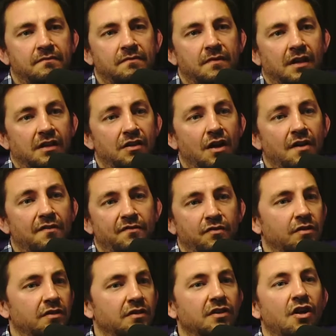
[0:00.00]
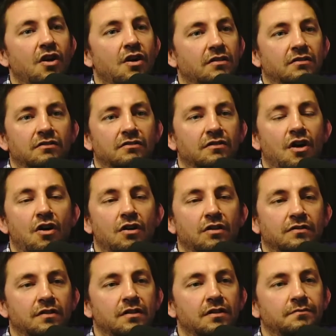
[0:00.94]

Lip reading: Not for a long time.